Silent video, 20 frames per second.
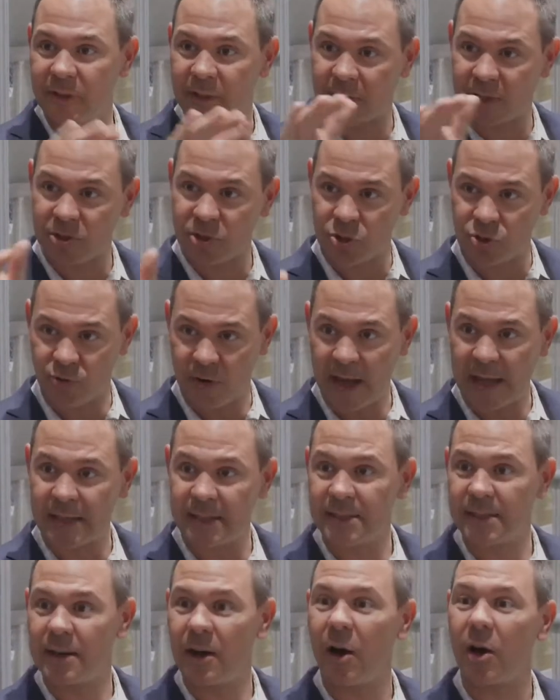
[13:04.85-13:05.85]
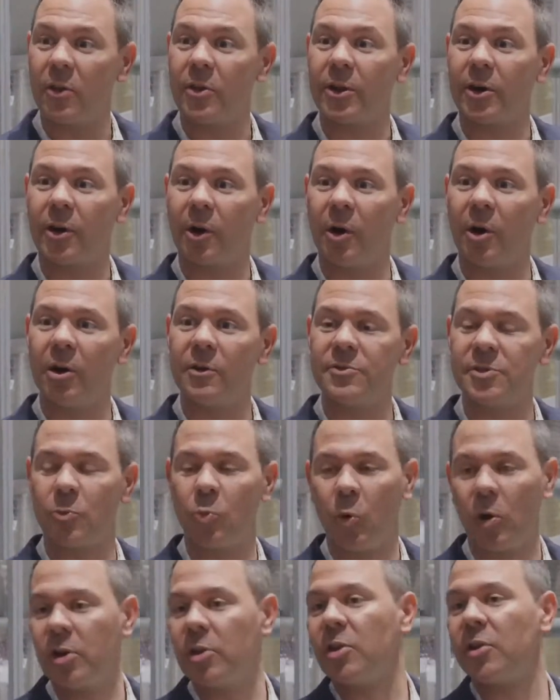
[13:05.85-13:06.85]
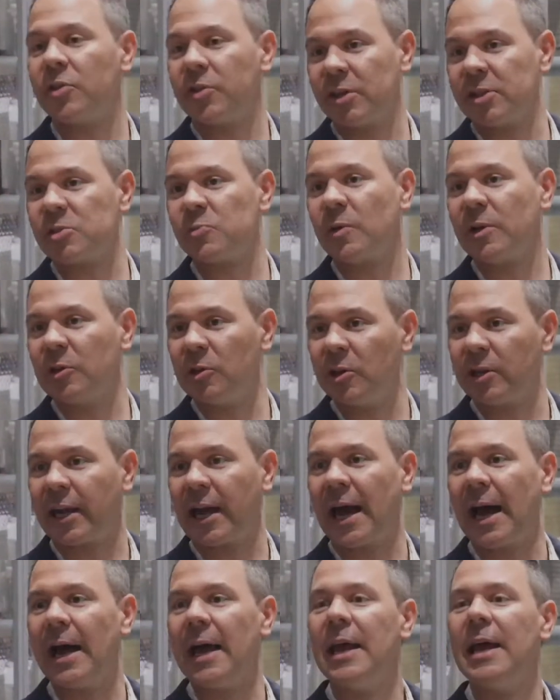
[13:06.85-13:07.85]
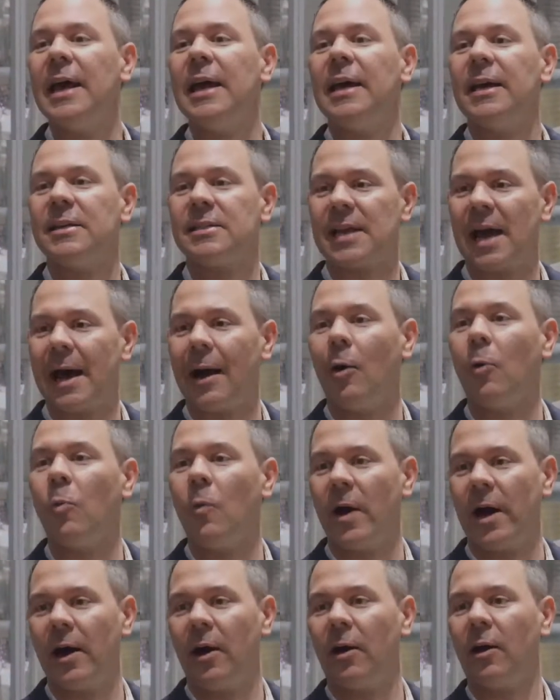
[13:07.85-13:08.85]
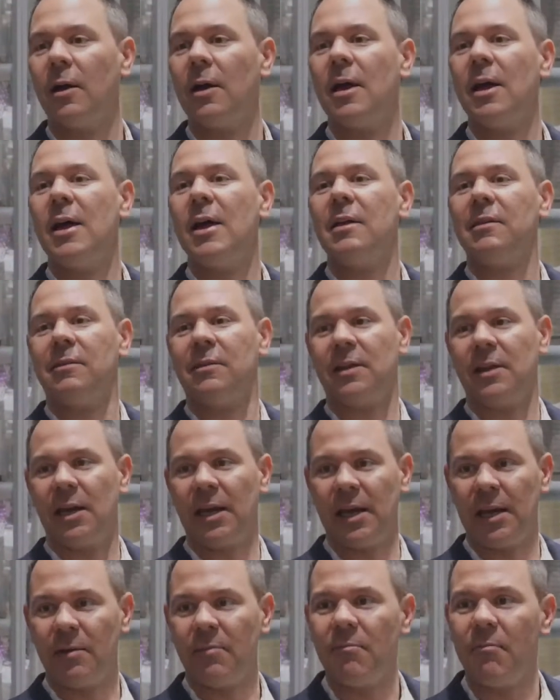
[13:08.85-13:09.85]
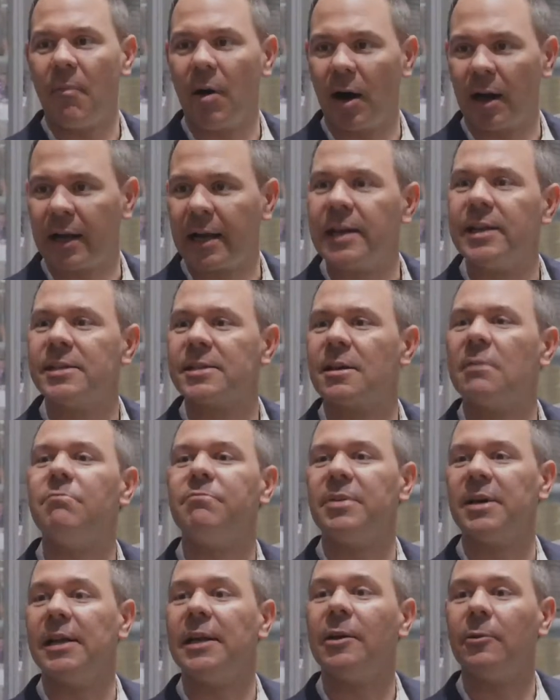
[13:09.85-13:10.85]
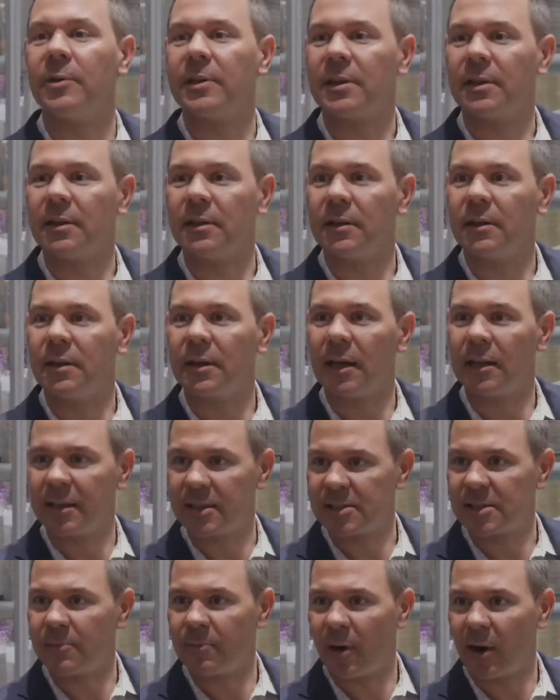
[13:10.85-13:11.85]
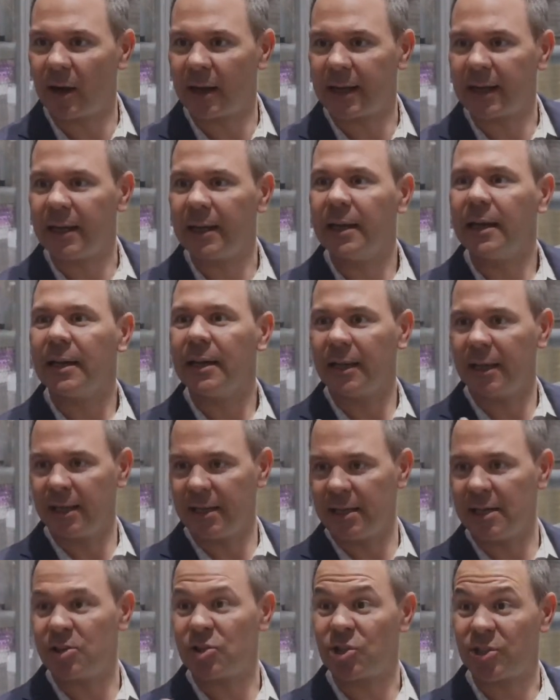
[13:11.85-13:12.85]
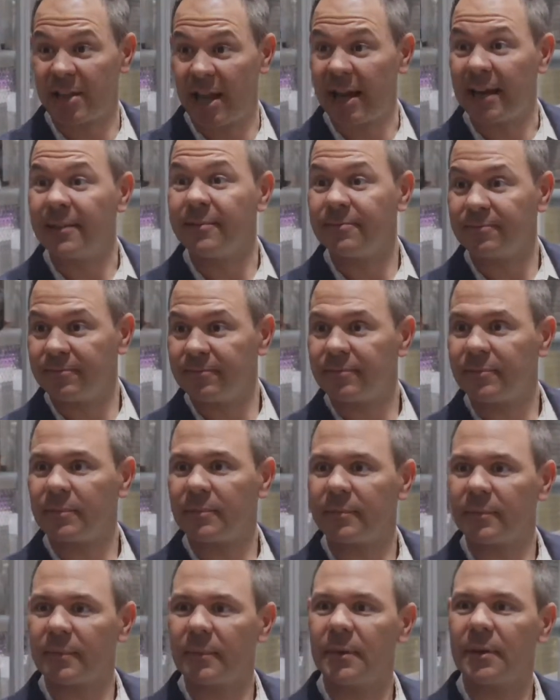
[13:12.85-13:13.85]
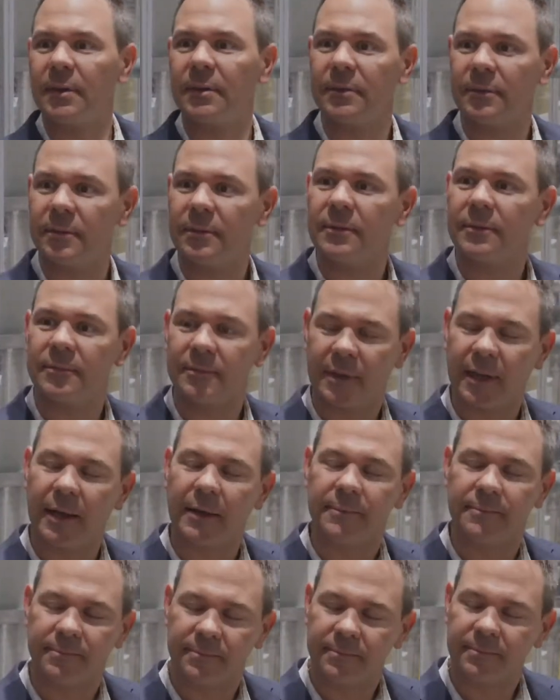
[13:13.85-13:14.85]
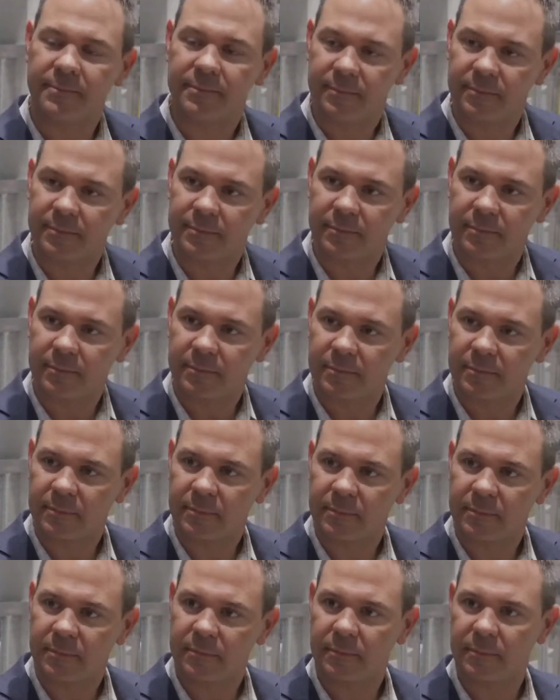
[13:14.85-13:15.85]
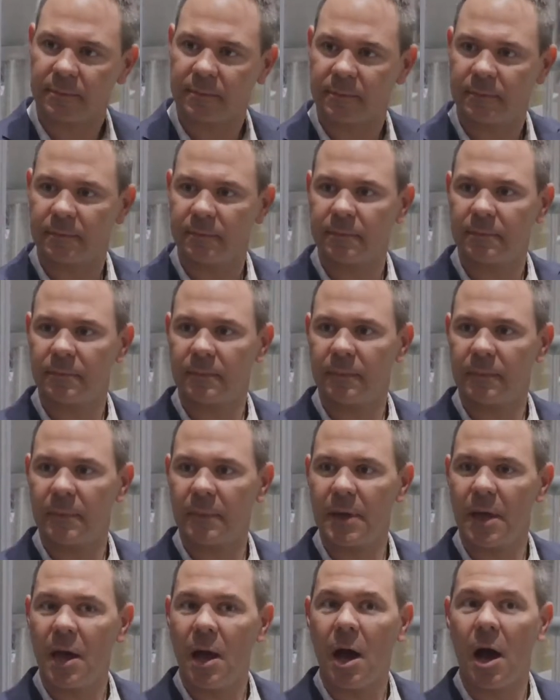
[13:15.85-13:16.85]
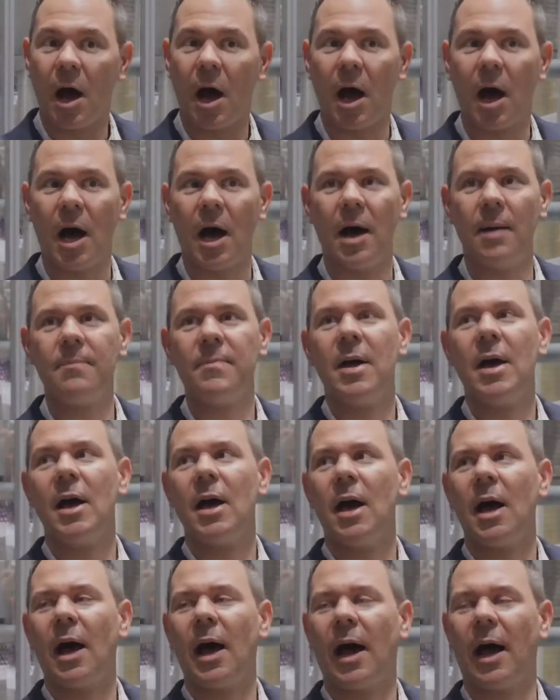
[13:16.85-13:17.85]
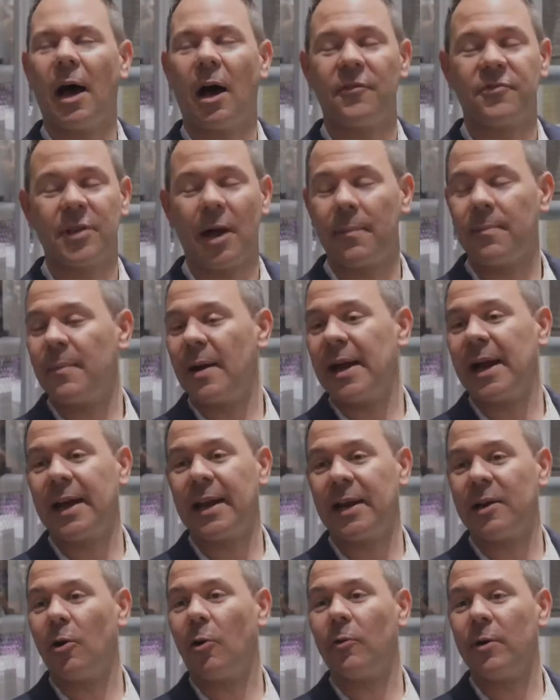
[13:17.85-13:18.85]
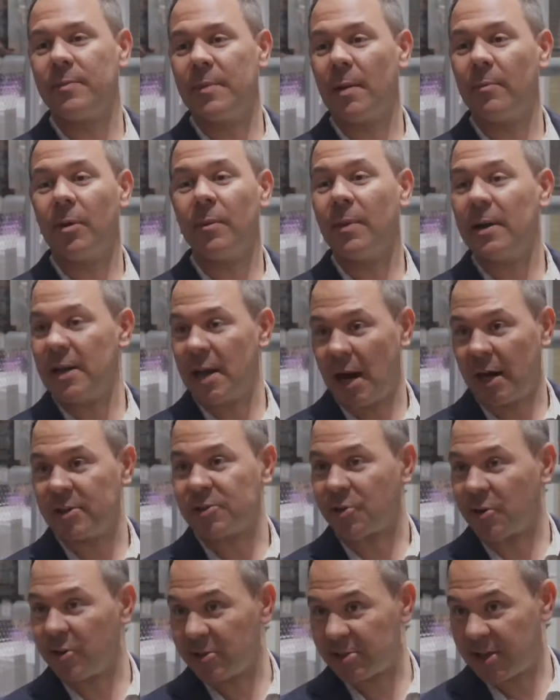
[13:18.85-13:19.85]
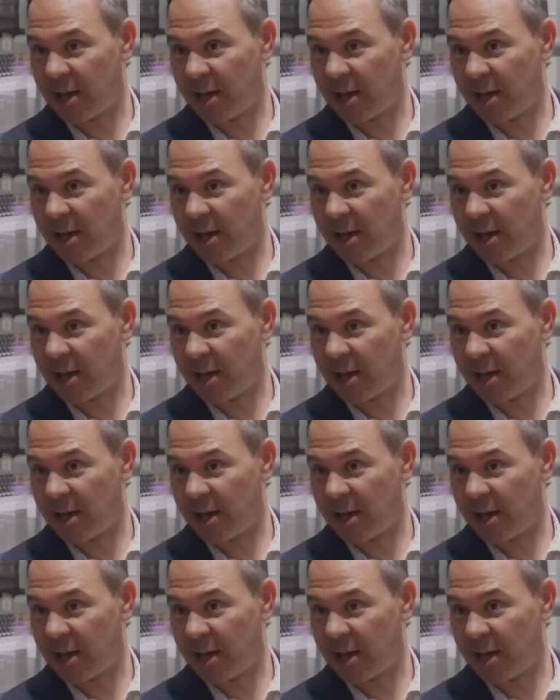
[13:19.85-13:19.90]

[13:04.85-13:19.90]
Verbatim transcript: the trends and all the curves. And one of the things we look at is how well the market is competing with the illicit market right, right. in each state. Oh, by state by state. Yeah. So how's California doing? Uh, off top of my head, I don't remember, but not as good as